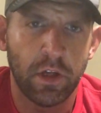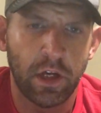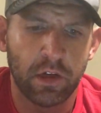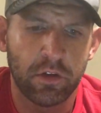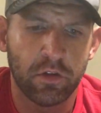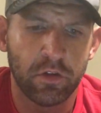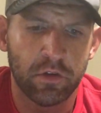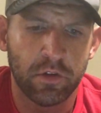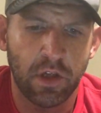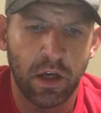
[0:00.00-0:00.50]

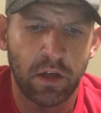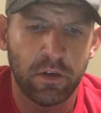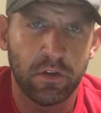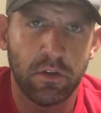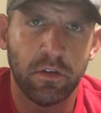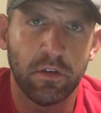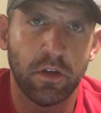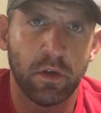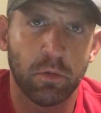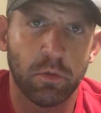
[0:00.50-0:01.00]

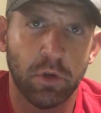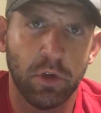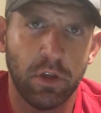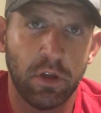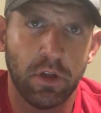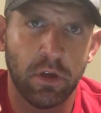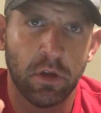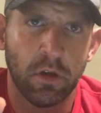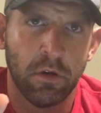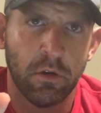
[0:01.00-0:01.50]
exercises that
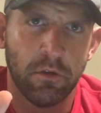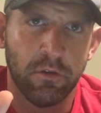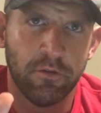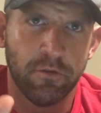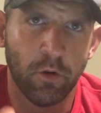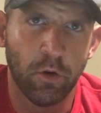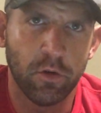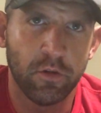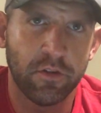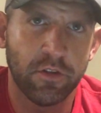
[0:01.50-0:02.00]
really
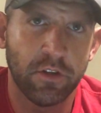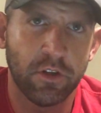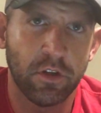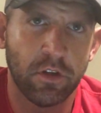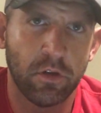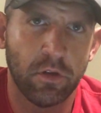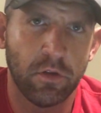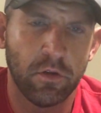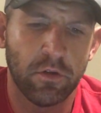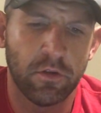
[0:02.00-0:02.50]
force the
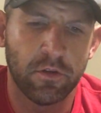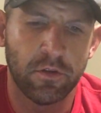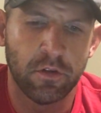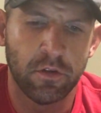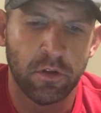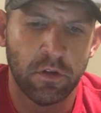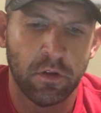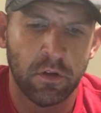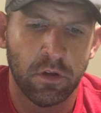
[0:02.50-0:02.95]
glutes